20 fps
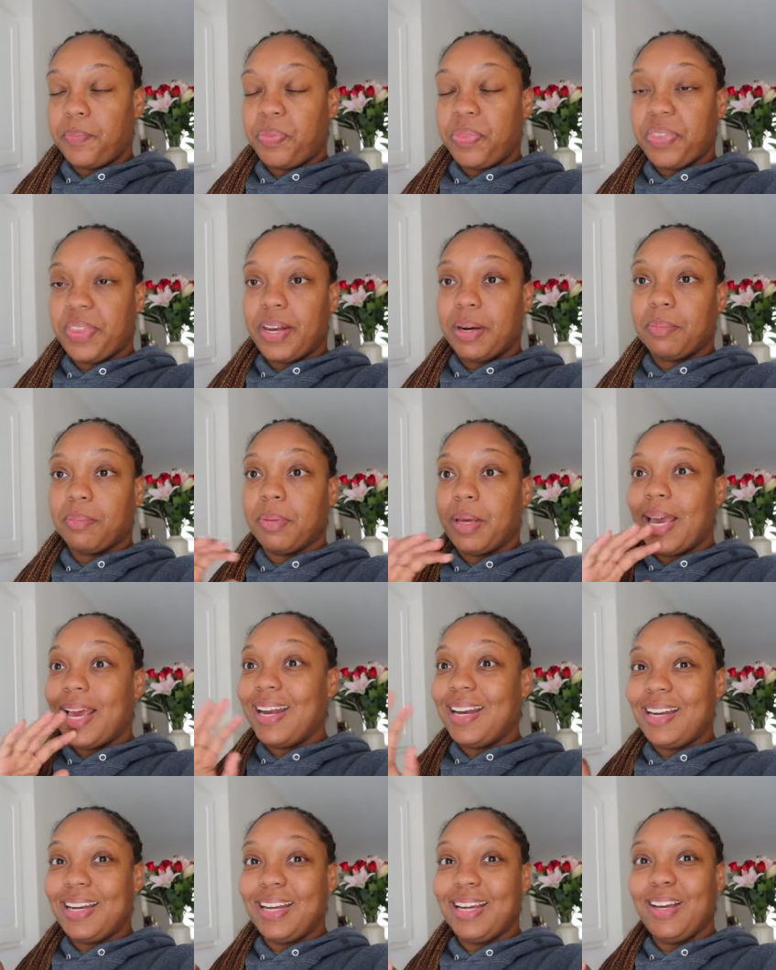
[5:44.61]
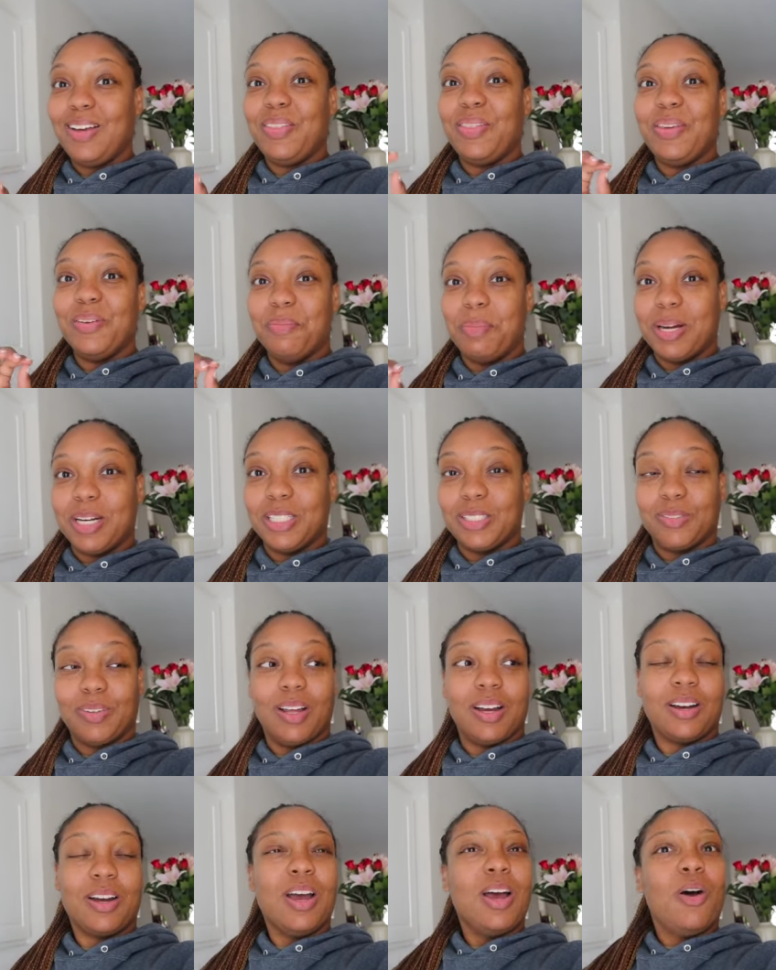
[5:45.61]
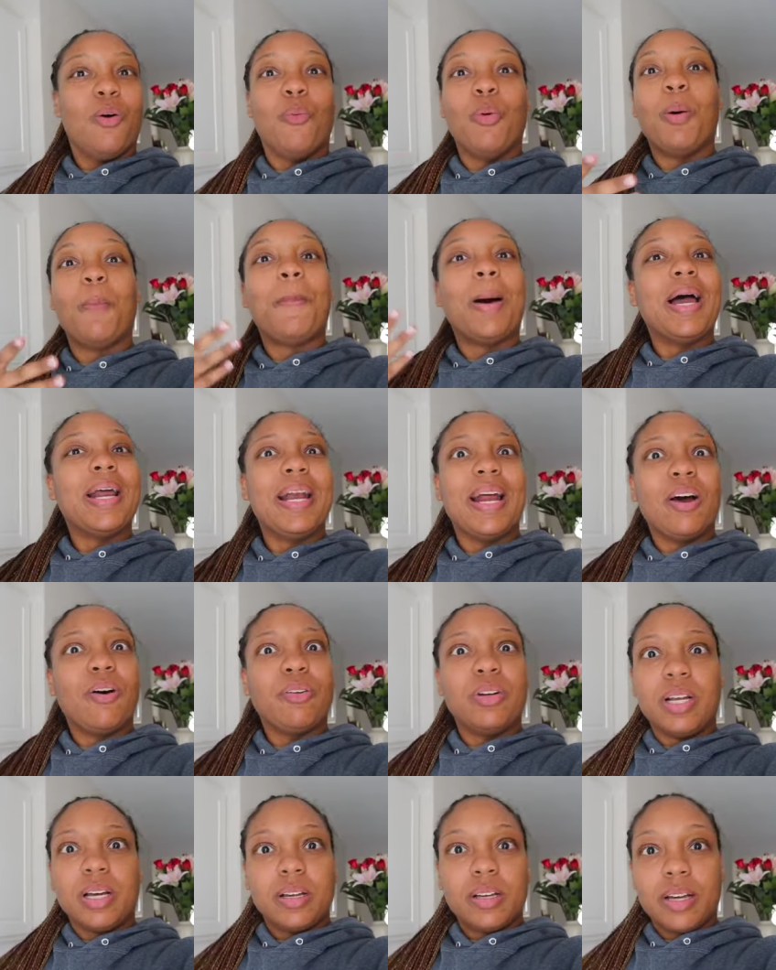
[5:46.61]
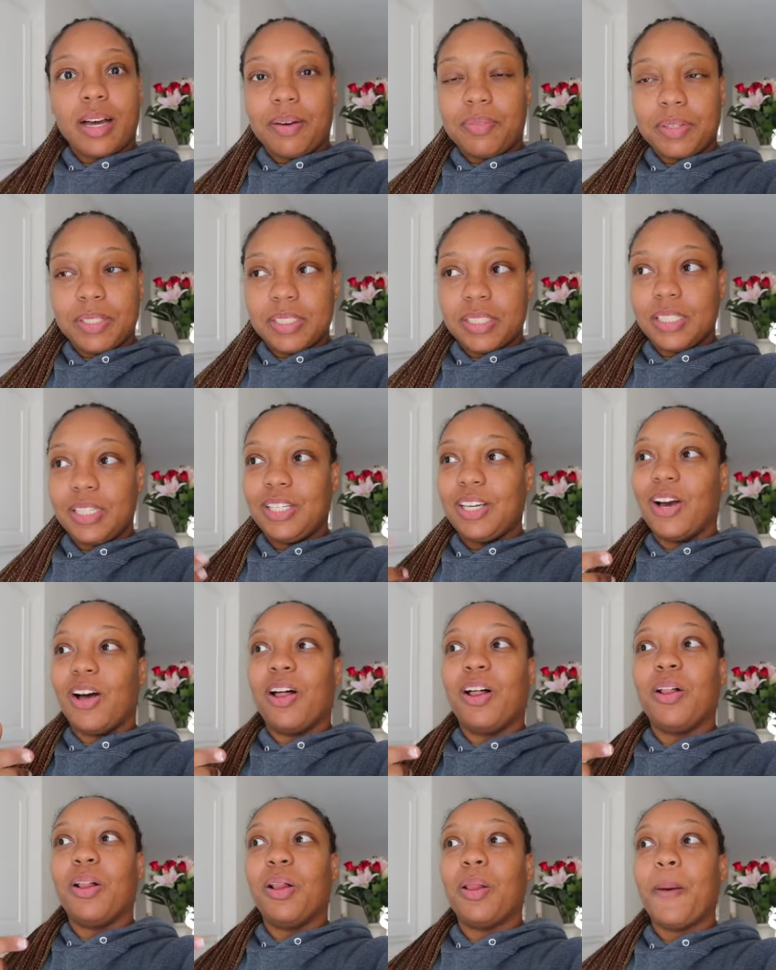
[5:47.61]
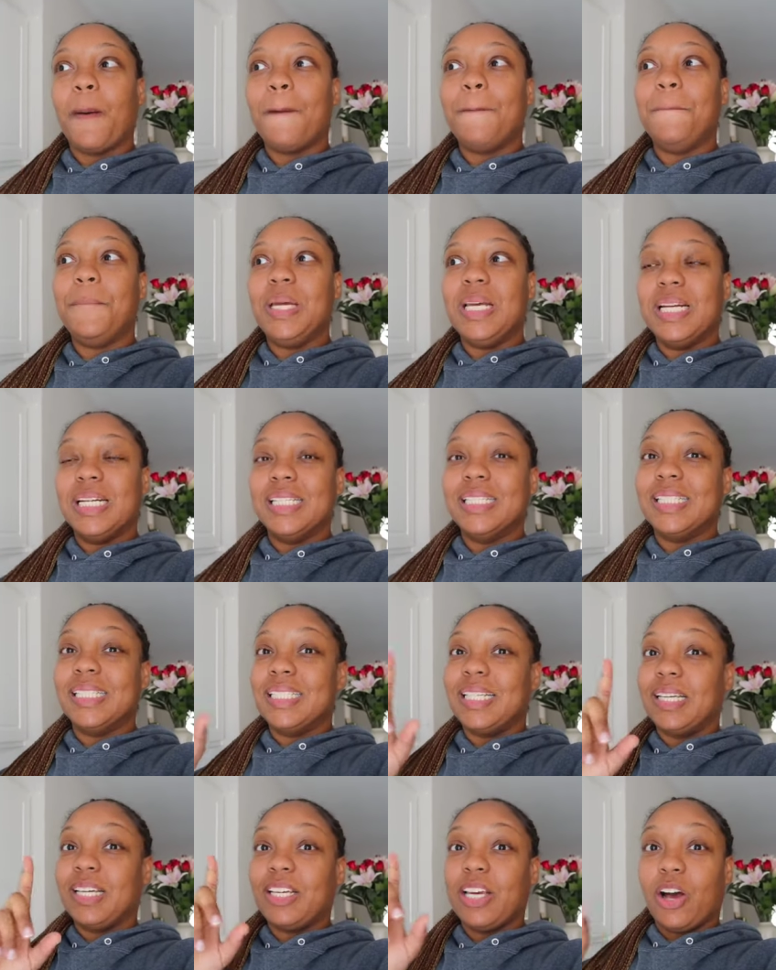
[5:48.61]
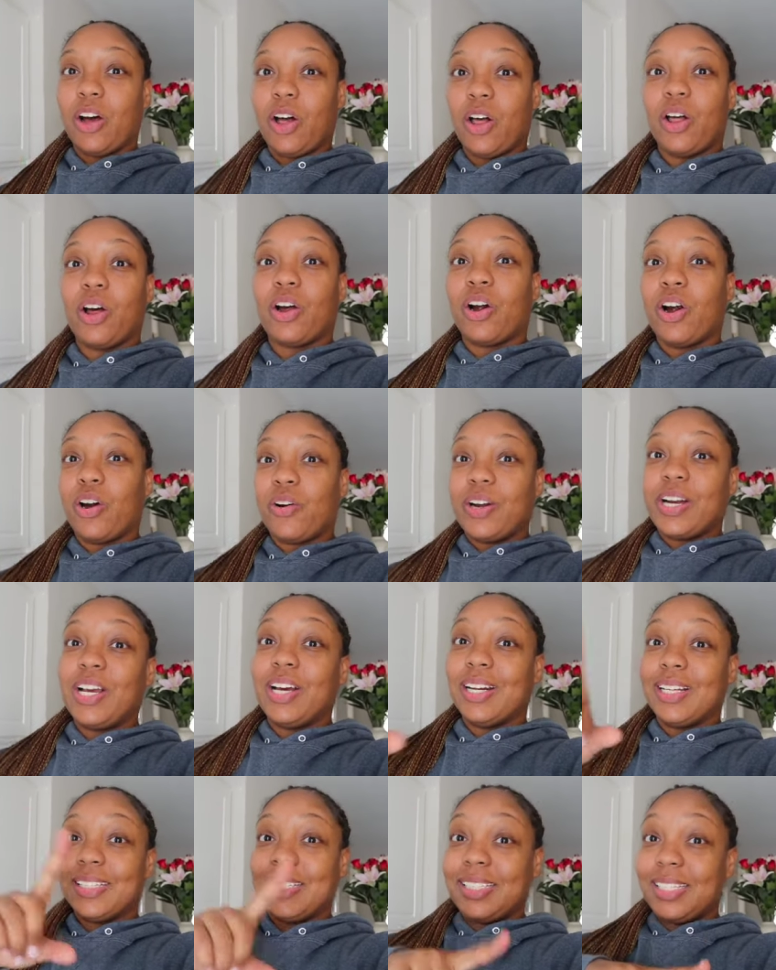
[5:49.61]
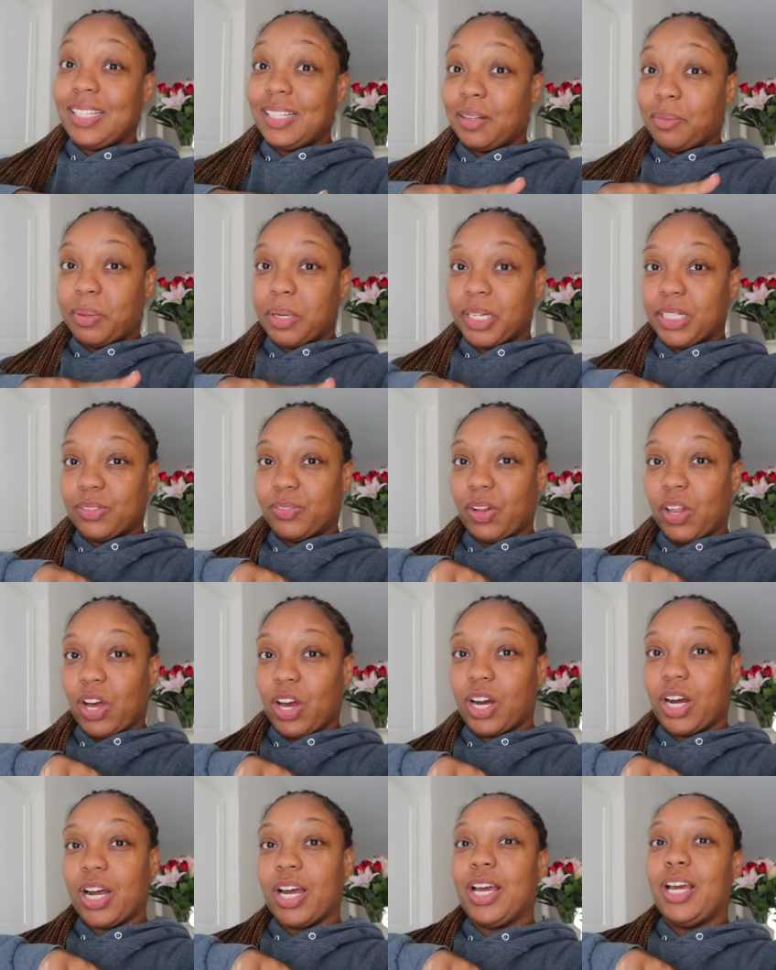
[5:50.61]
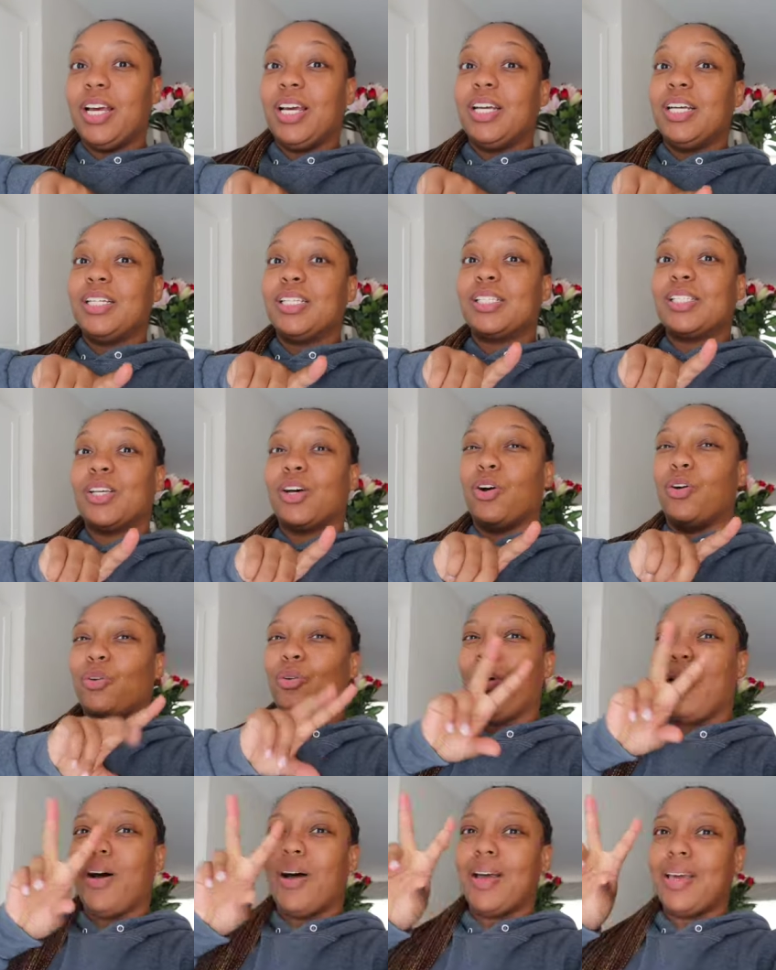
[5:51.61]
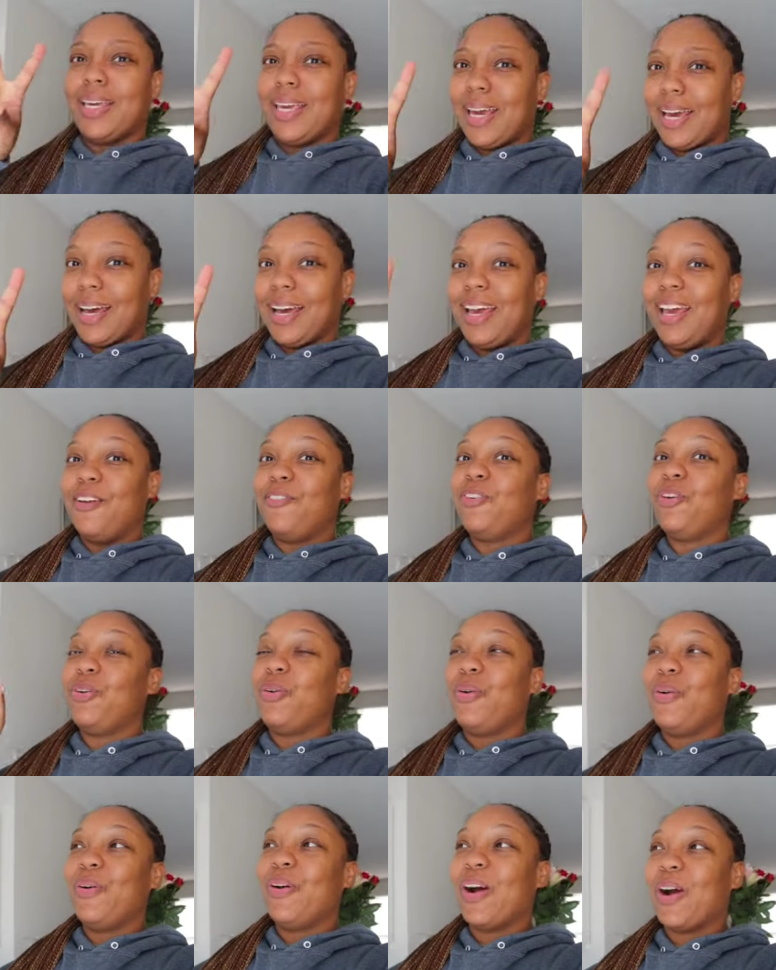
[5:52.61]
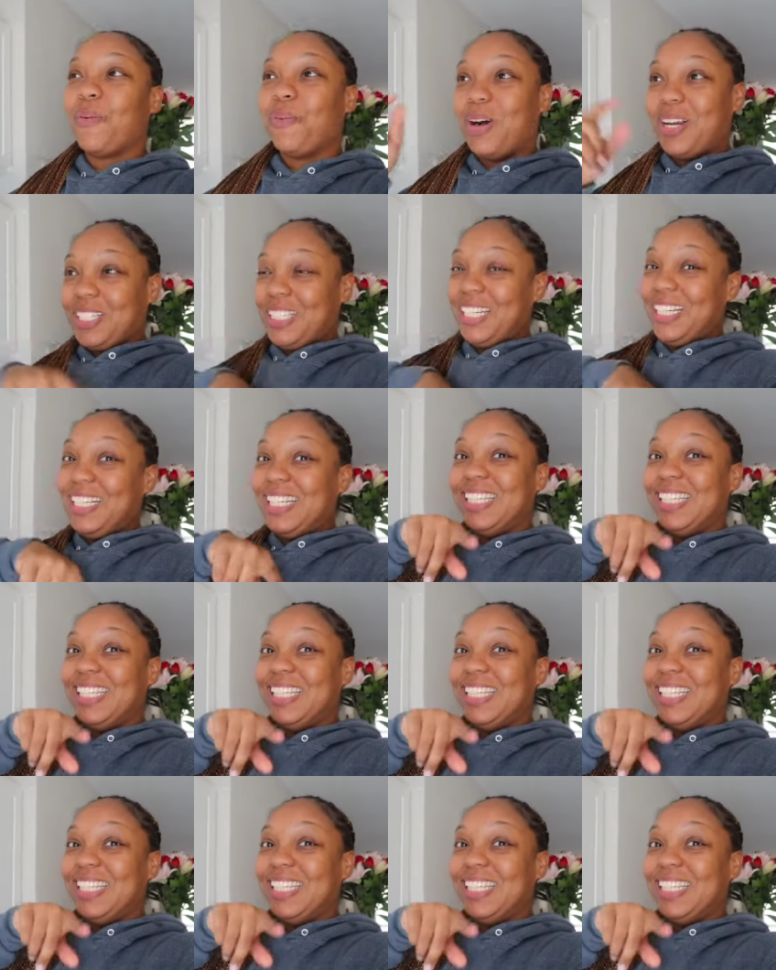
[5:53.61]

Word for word: And then I'm editing the marriage vlog. Well, by now, duh, obviously y'all beaten, y'all are already gonna see the marriage vlog. So yeah, if you are watching